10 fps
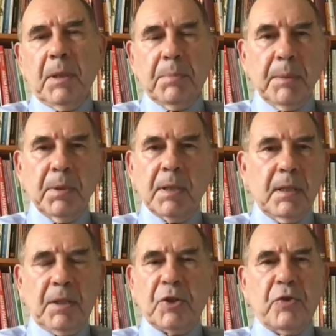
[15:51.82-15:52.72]
people
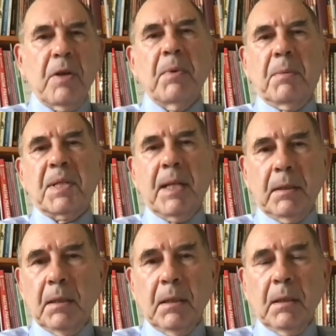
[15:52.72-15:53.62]
get extremely
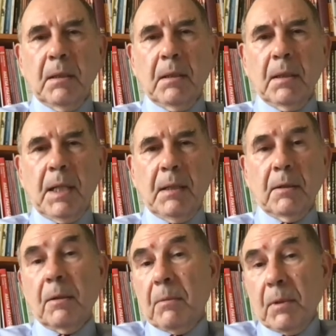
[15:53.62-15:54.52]
upset.
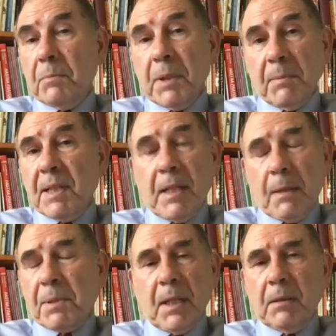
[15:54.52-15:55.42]
And when people get
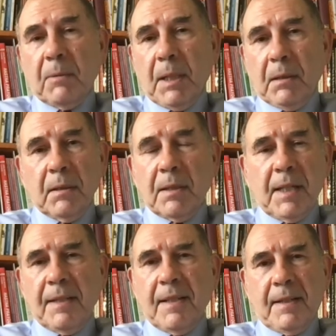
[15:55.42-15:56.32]
upset, well,
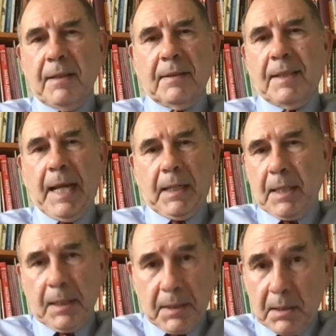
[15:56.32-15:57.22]
they either attack
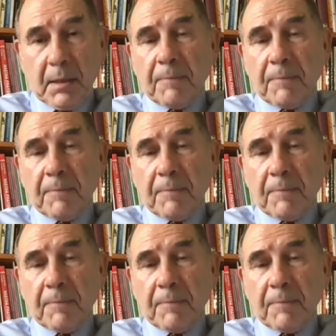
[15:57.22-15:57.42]
us